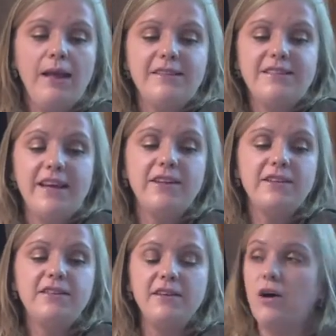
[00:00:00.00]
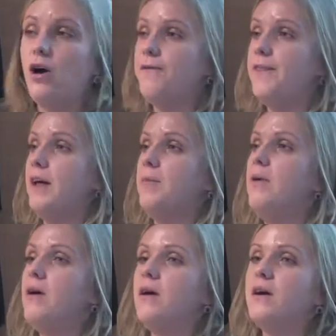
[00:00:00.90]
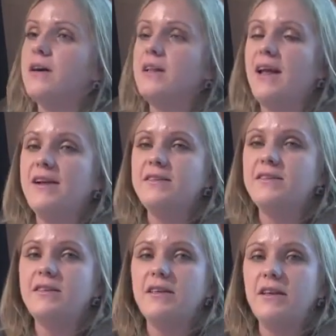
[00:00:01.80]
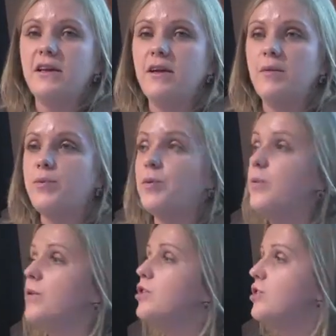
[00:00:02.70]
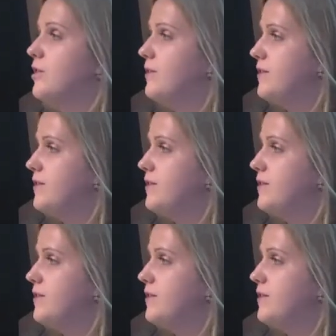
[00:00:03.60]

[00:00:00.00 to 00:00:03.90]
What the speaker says: 70 of them are elected in a proportional